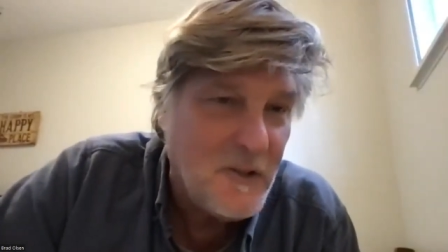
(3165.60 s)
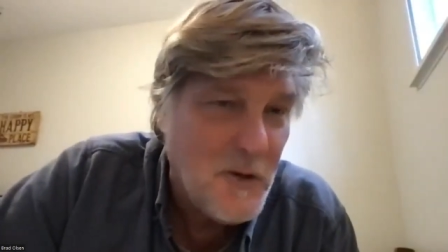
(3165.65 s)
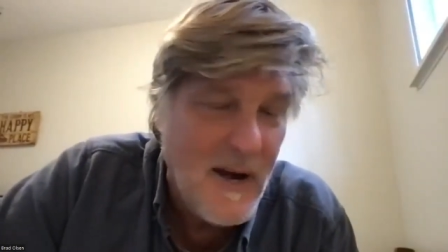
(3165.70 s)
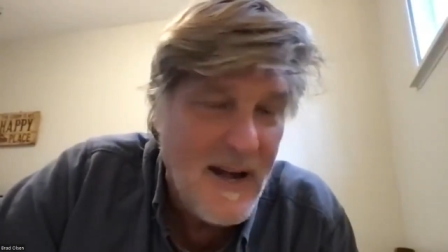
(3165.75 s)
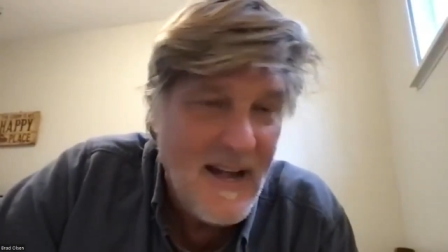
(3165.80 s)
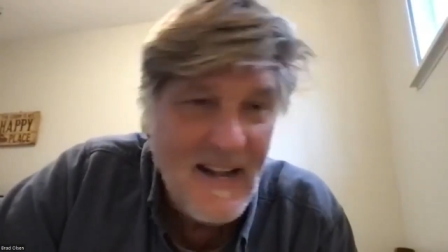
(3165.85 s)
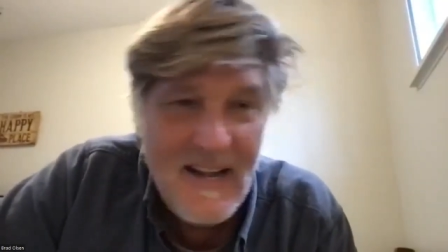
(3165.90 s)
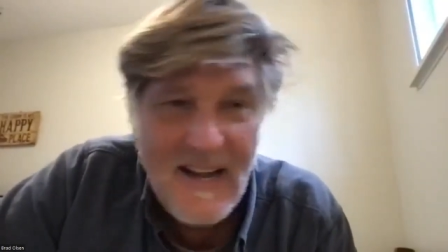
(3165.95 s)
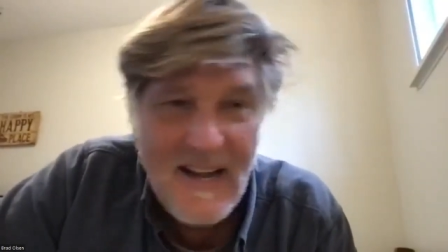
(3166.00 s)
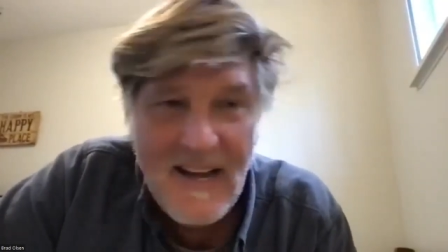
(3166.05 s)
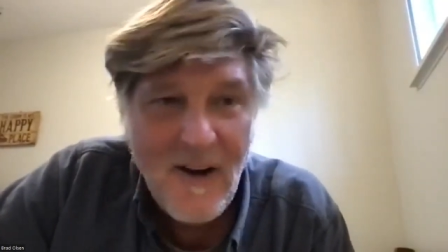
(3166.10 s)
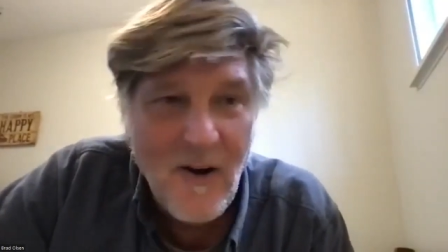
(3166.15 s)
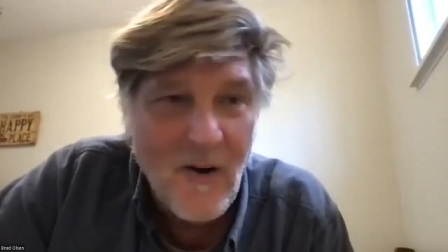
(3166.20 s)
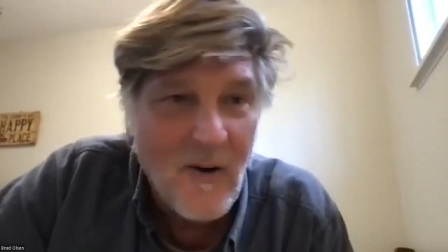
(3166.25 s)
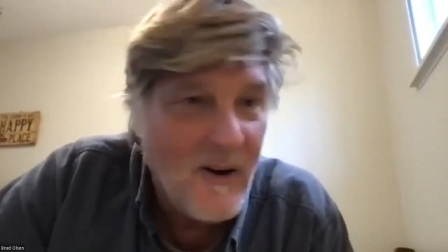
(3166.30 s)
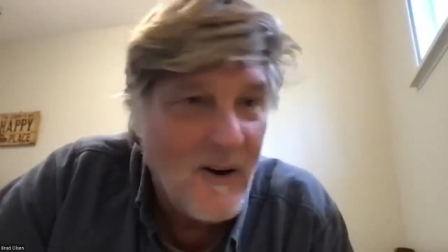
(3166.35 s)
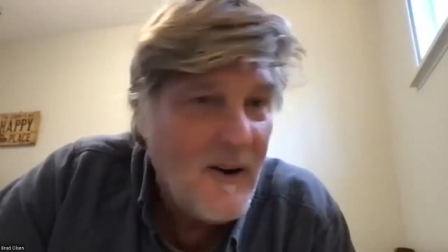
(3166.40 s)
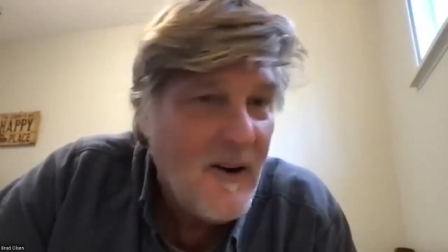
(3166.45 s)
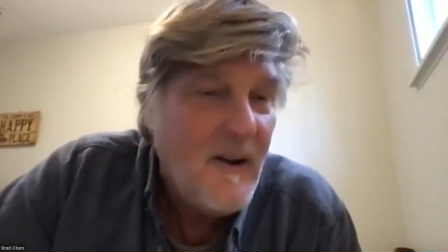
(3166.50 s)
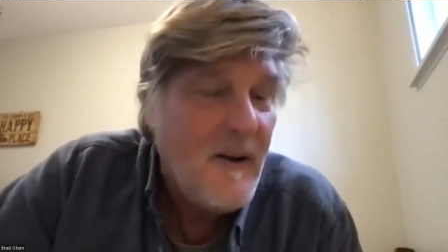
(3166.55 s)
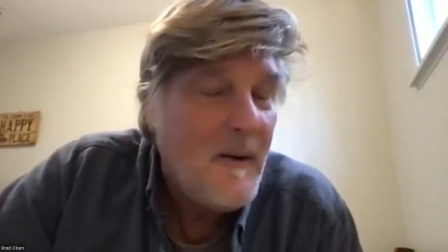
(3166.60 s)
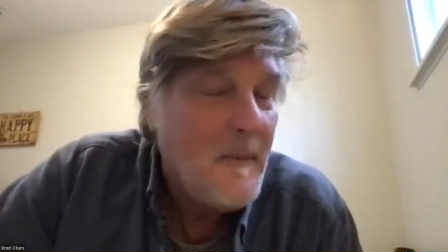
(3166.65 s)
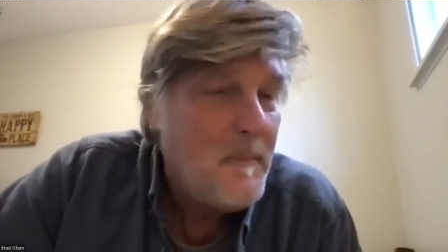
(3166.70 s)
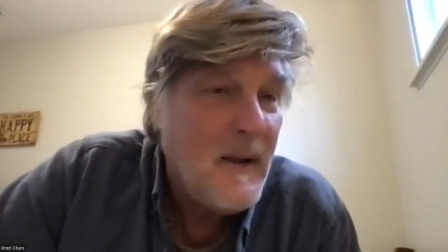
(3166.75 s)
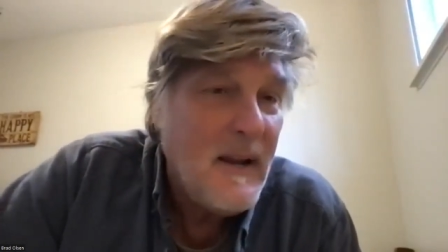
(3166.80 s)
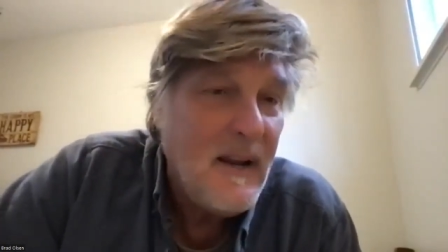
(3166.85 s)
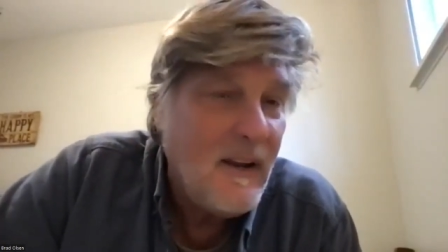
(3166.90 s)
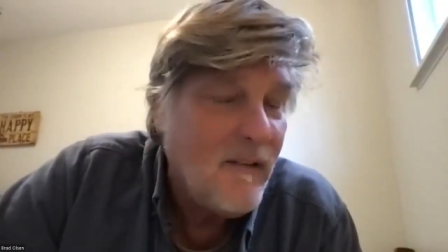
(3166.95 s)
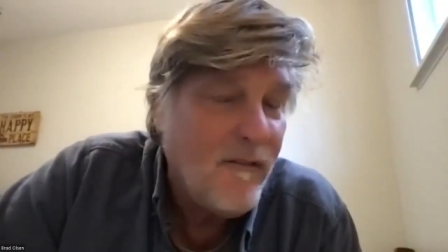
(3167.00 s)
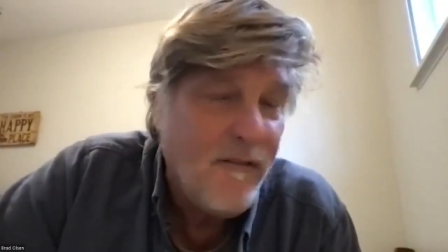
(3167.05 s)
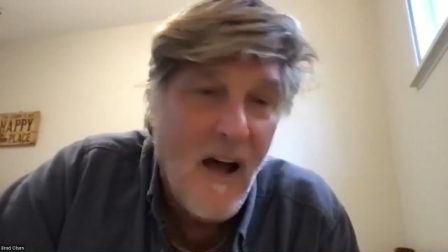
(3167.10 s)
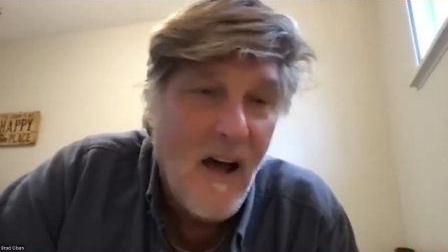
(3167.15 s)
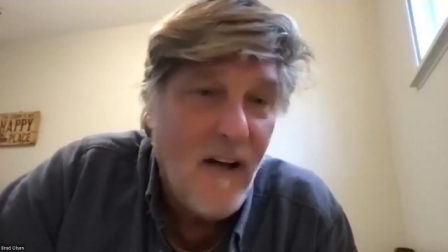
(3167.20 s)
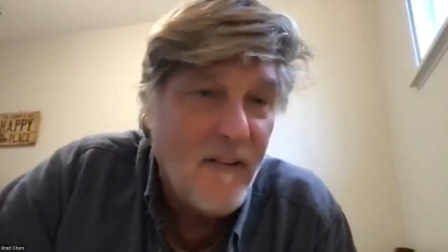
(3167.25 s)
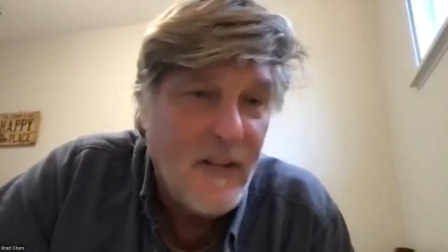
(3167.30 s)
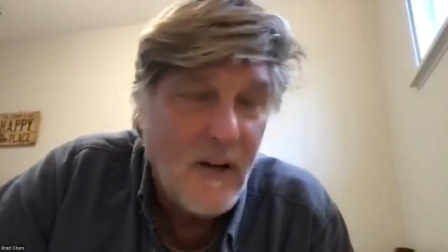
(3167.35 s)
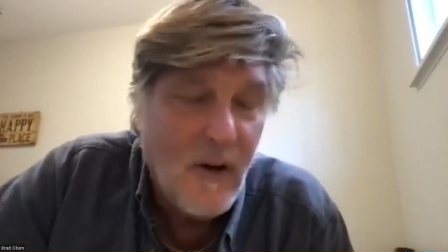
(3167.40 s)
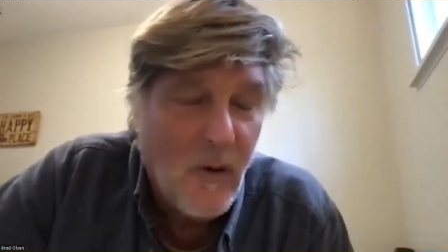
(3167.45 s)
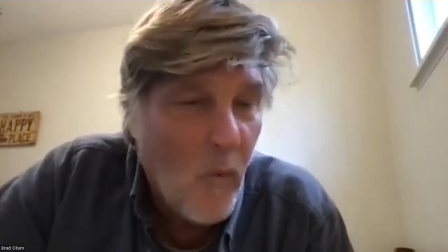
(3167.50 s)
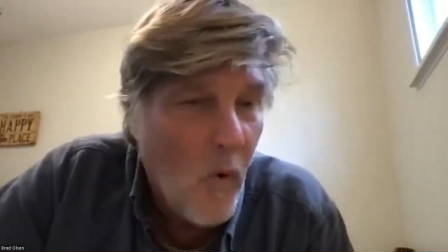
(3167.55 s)
training, or being
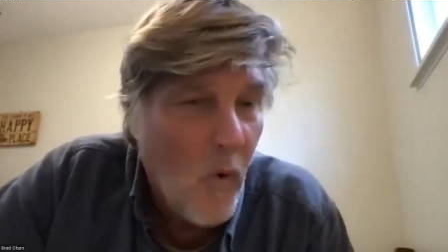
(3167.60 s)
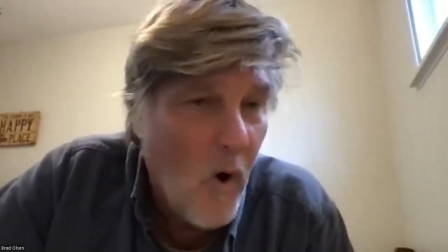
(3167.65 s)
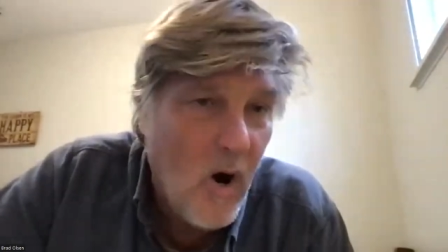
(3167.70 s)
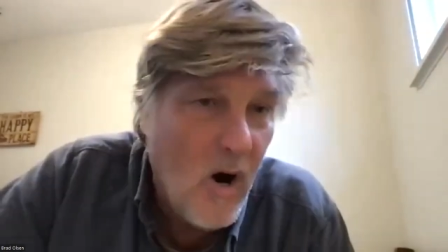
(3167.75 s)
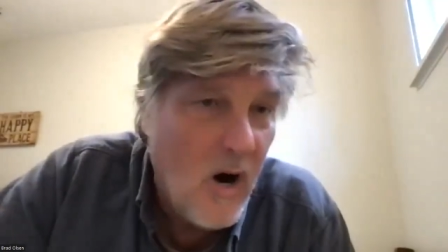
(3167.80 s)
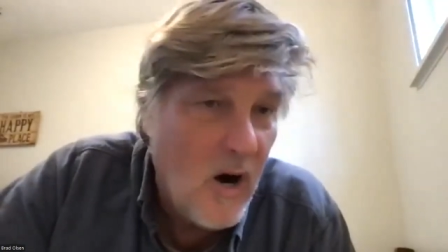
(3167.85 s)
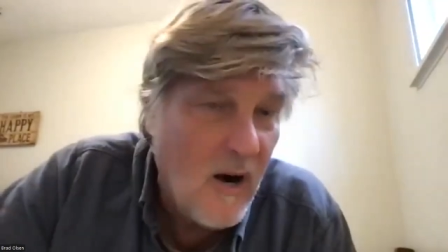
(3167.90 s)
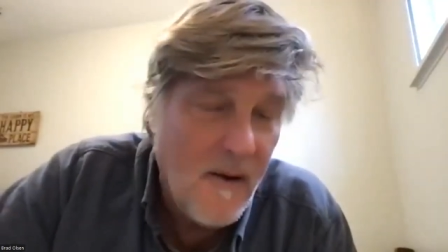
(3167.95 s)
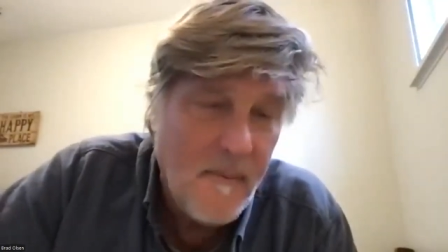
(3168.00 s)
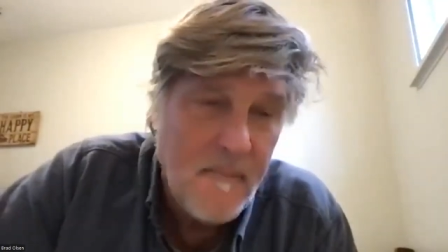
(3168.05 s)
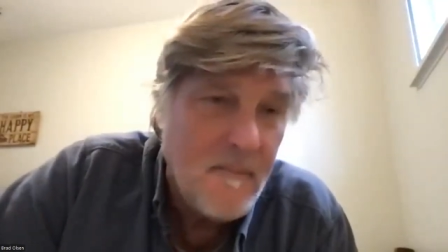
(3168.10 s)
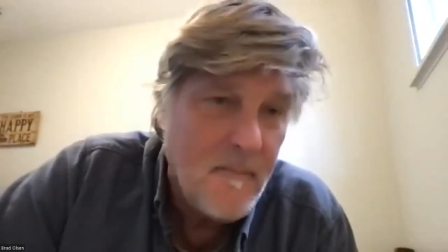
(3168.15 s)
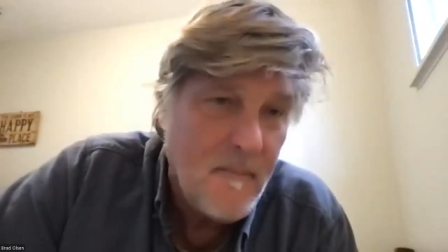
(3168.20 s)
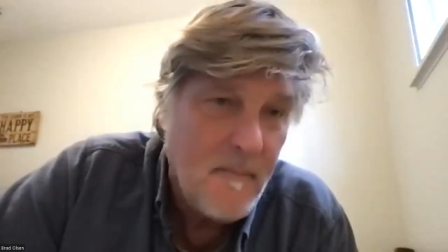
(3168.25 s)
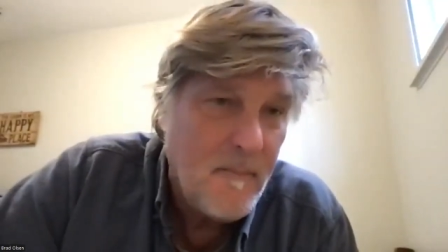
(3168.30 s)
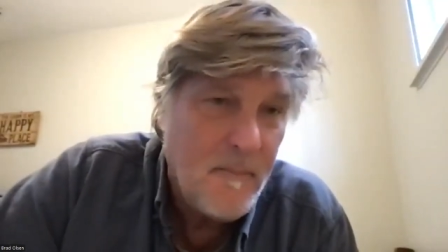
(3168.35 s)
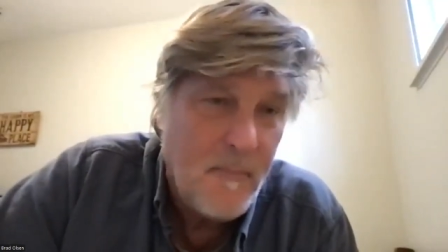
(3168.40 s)
involved in a war and